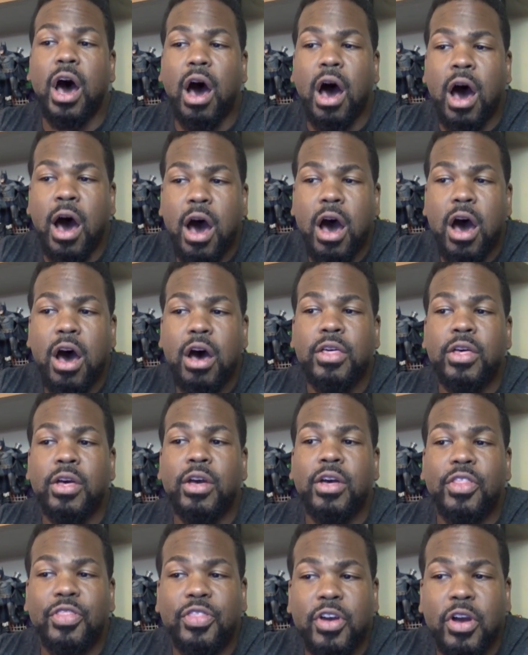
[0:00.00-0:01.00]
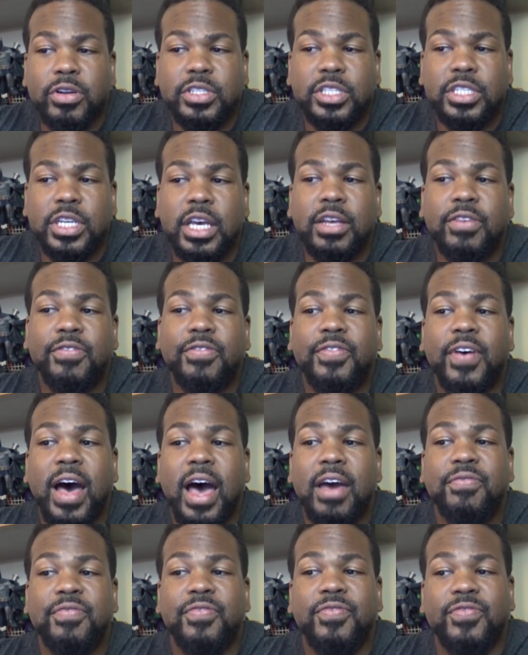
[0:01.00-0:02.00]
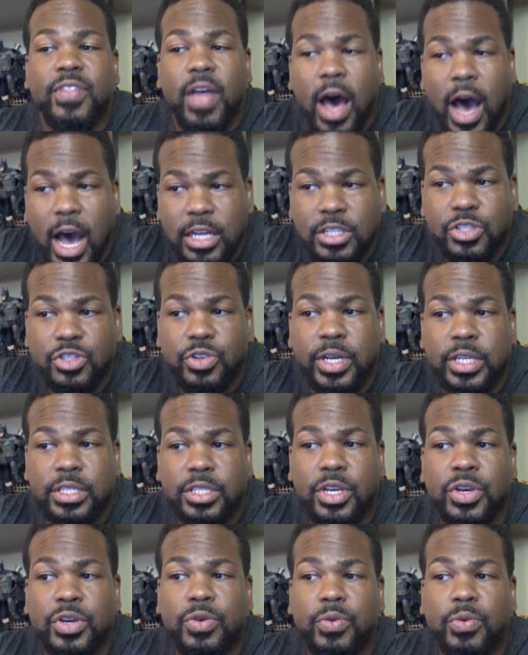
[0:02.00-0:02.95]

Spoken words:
R13,500,